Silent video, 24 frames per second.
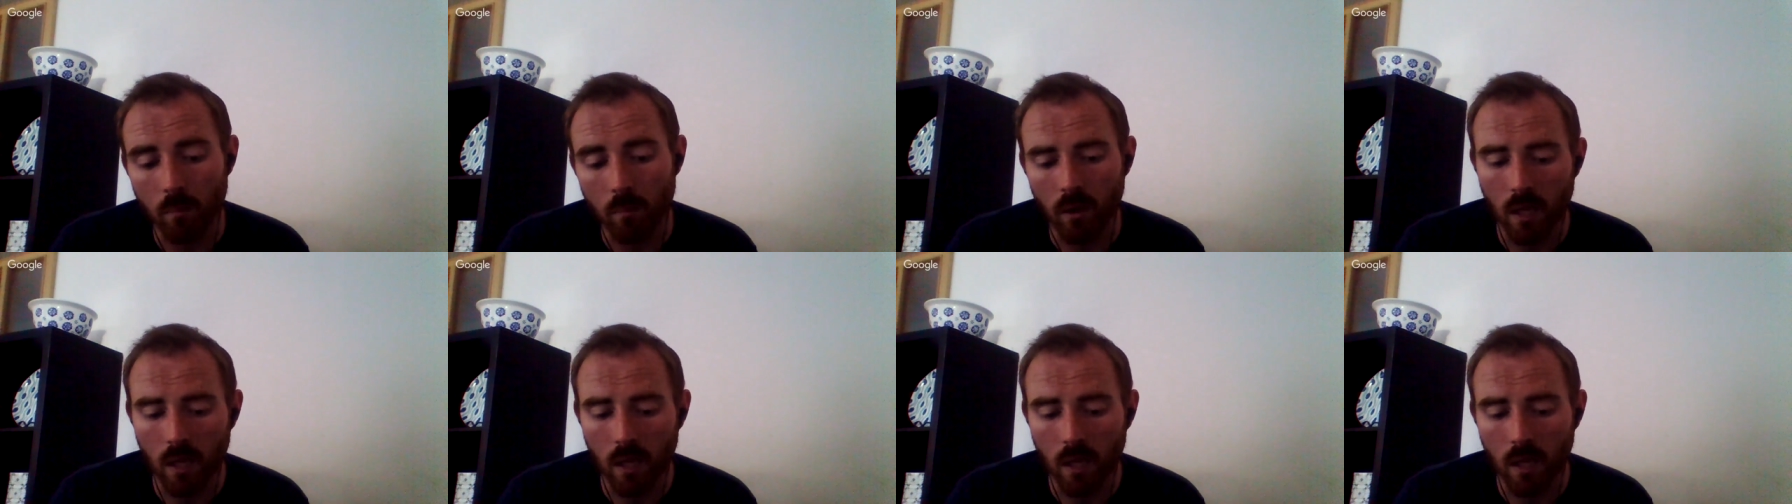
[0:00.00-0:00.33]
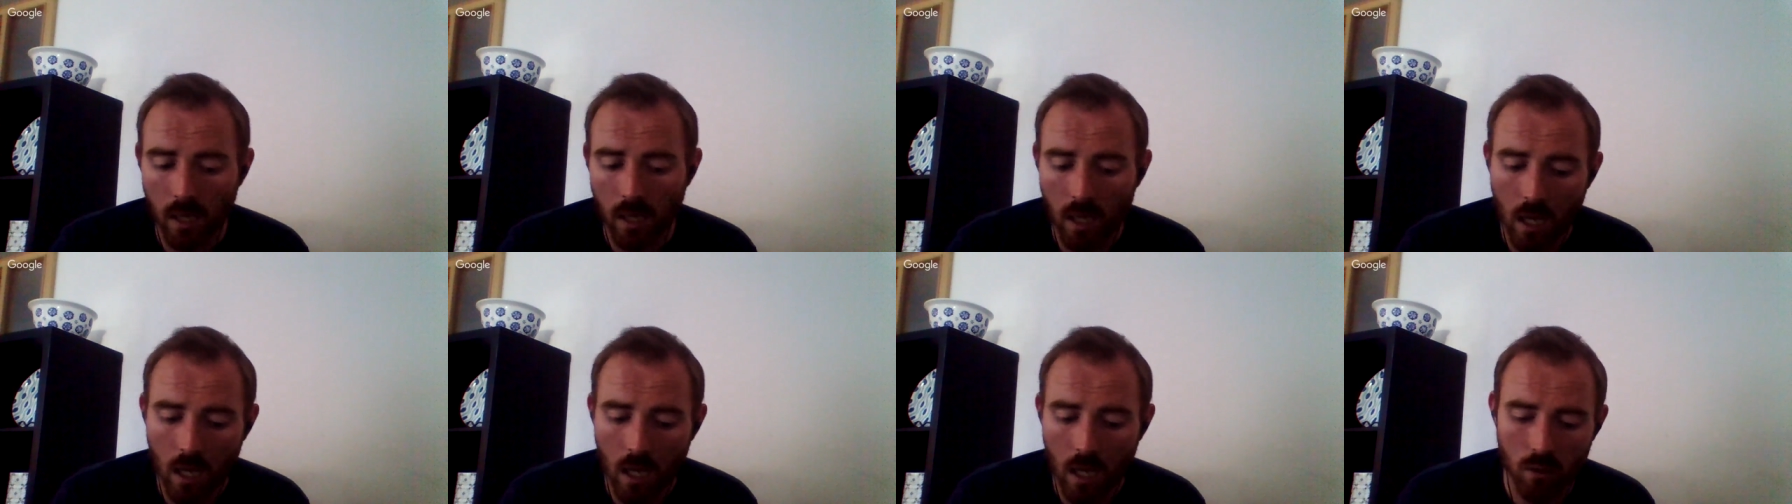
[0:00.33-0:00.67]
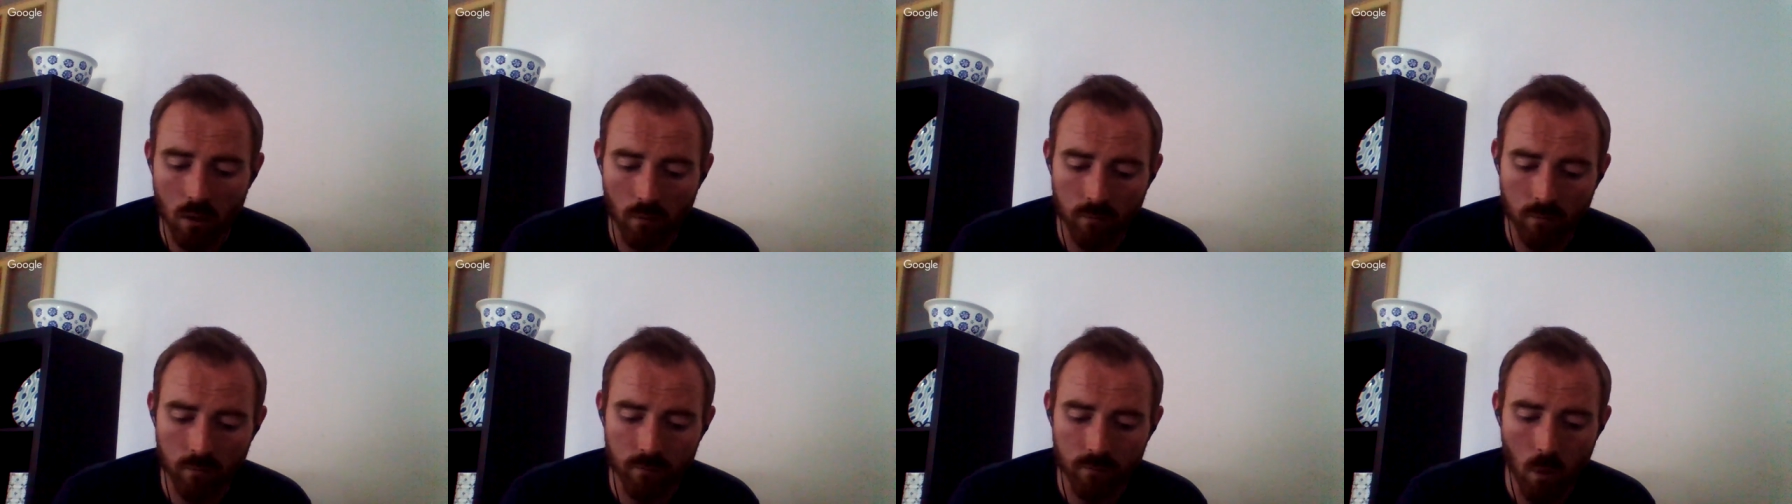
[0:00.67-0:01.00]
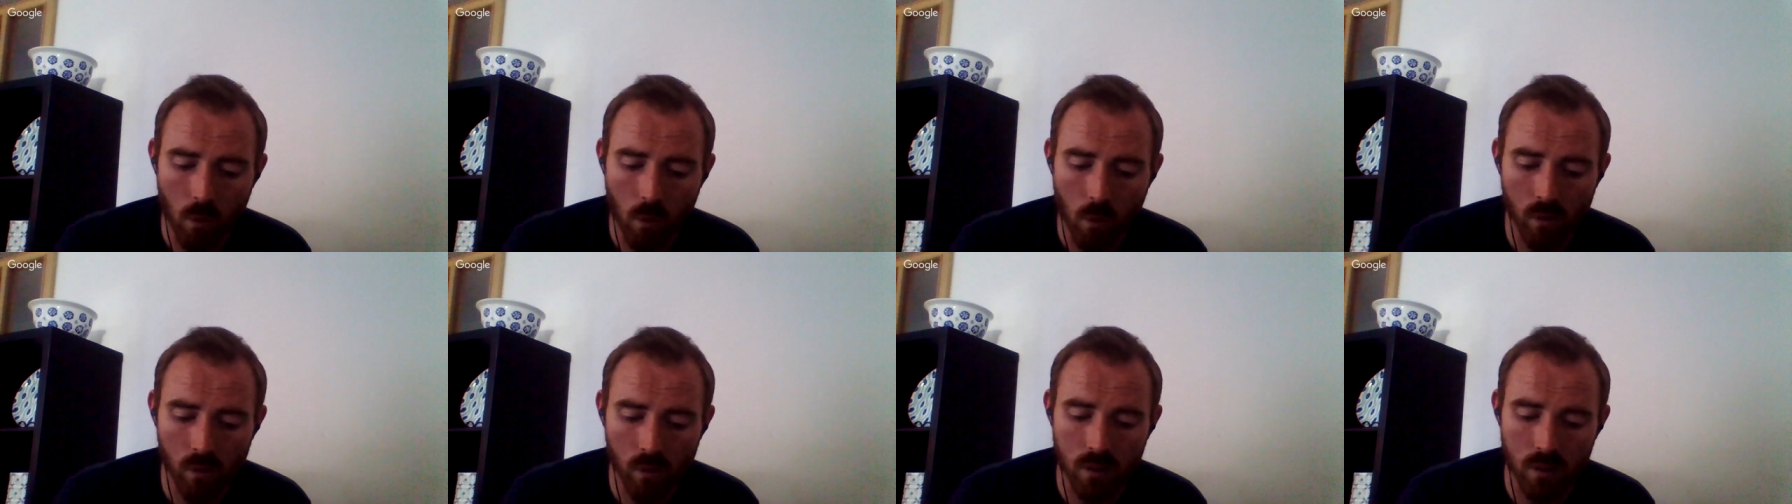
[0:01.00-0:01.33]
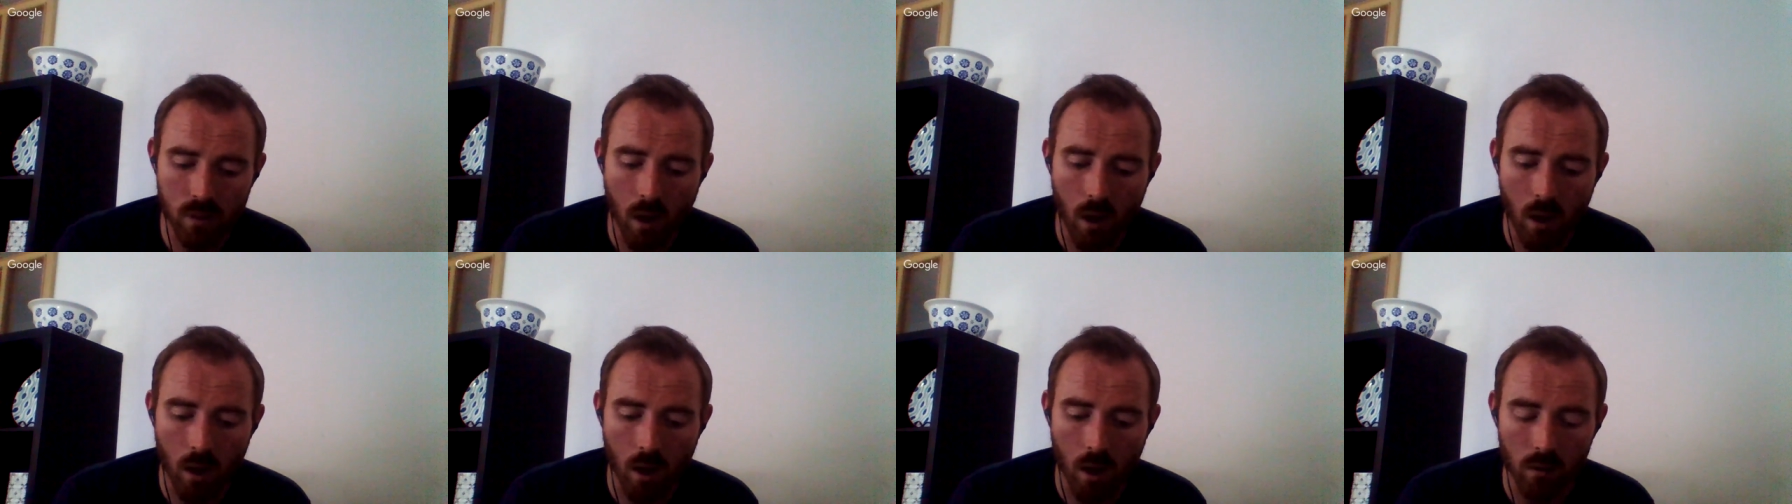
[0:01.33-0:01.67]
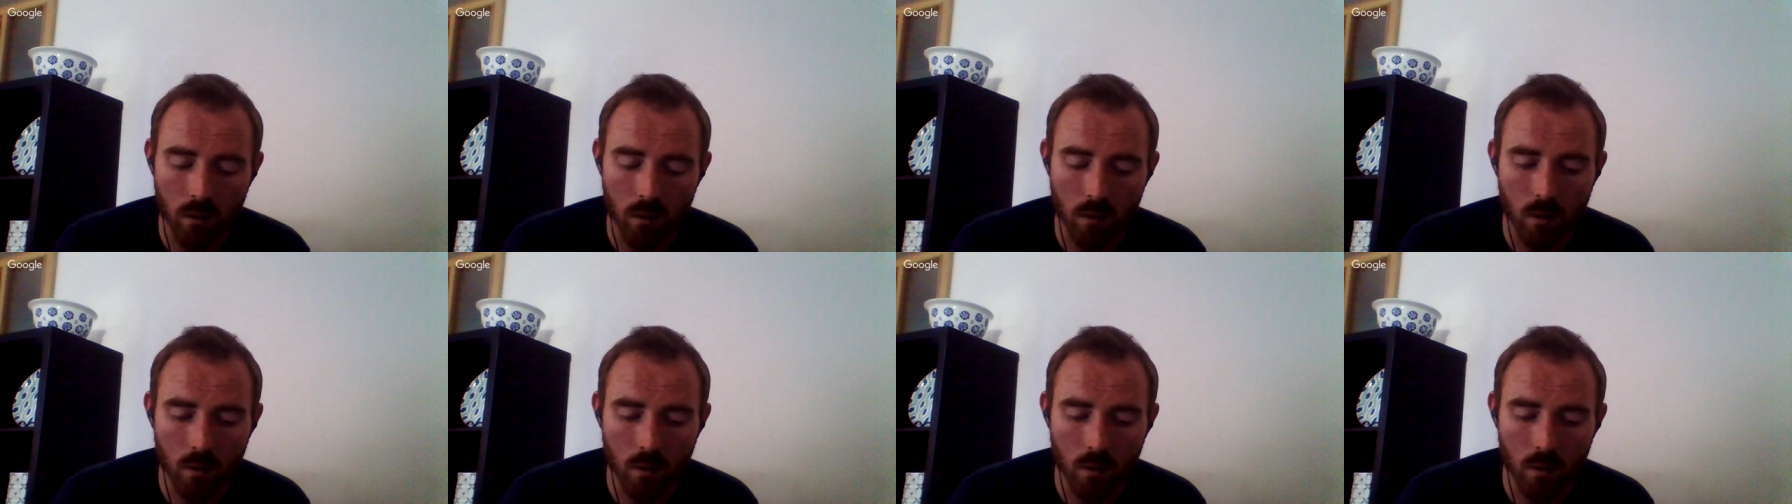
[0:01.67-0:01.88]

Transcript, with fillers: and again, you're focused on,